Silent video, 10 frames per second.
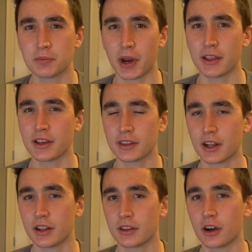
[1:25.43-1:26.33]
but I think
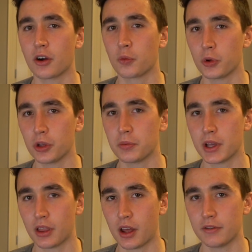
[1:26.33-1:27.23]
that there will be
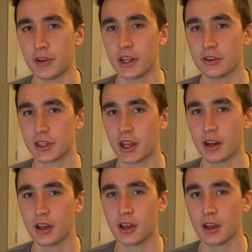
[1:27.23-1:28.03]
a lot of videos that